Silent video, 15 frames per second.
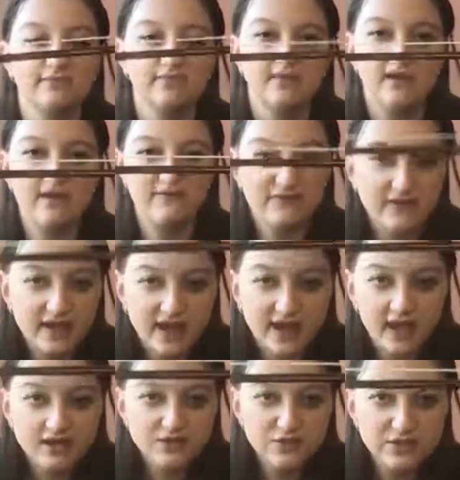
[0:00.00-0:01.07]
If the
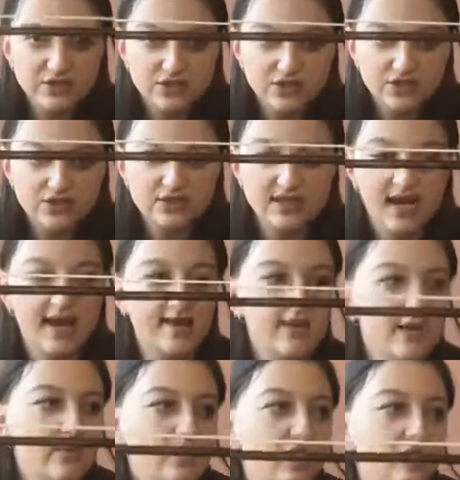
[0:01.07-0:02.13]
hairs were too tight,
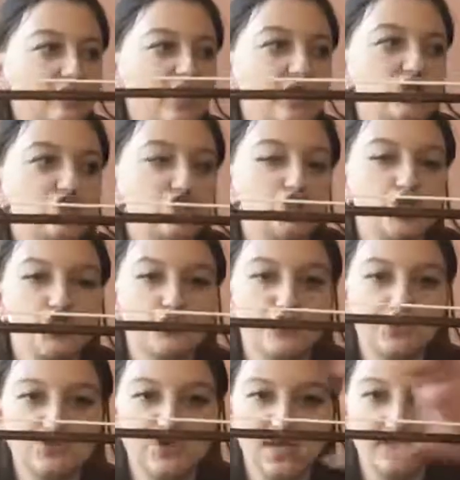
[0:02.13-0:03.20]
it would look like two
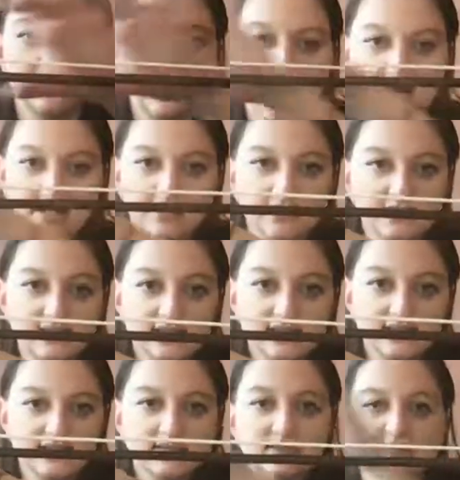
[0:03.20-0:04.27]
straight lines.
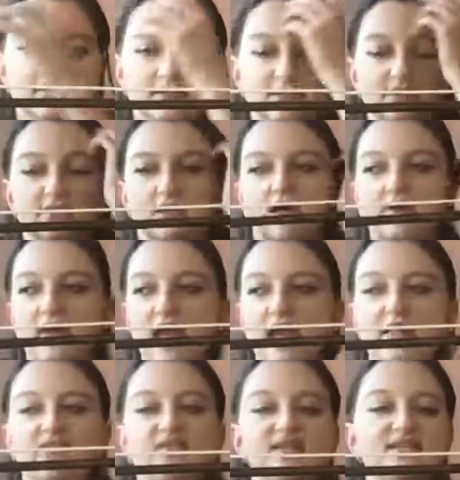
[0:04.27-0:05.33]

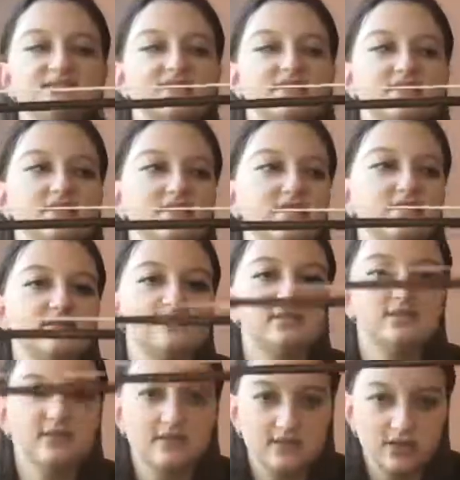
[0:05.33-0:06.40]
Okay, this
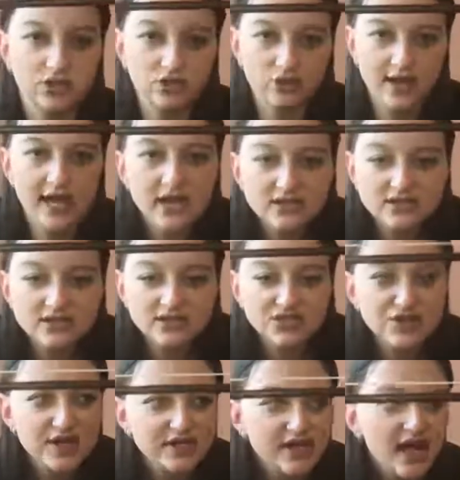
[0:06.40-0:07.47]
is, your hair's in a
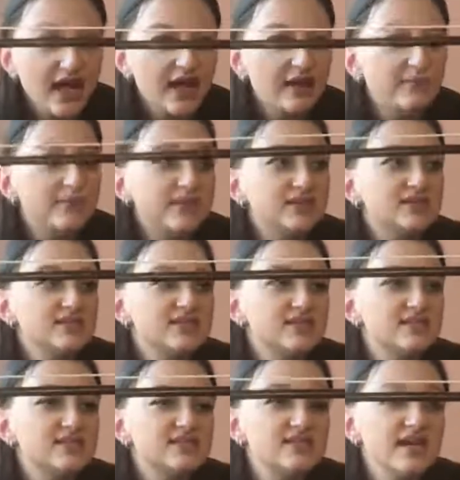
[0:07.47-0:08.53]
straight line, but the
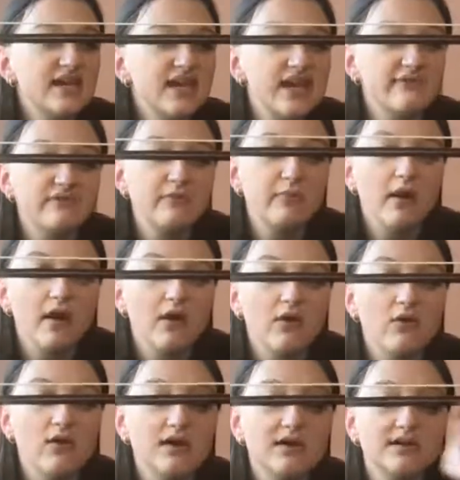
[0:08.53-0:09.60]
stick of the
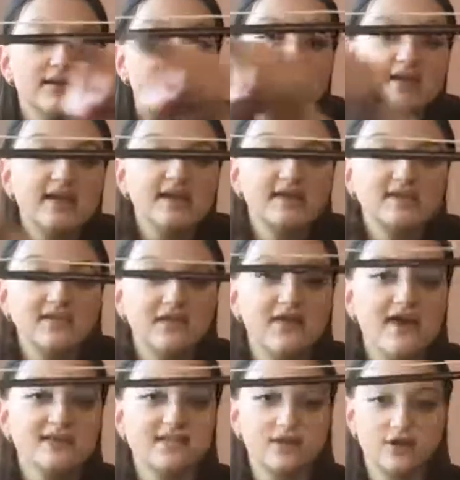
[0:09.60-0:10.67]
bow still
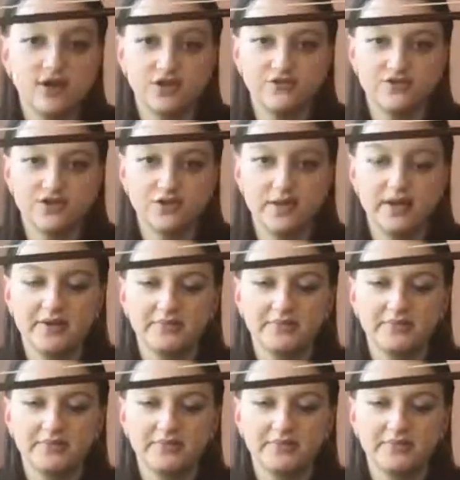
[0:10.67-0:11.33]
has a curve to it.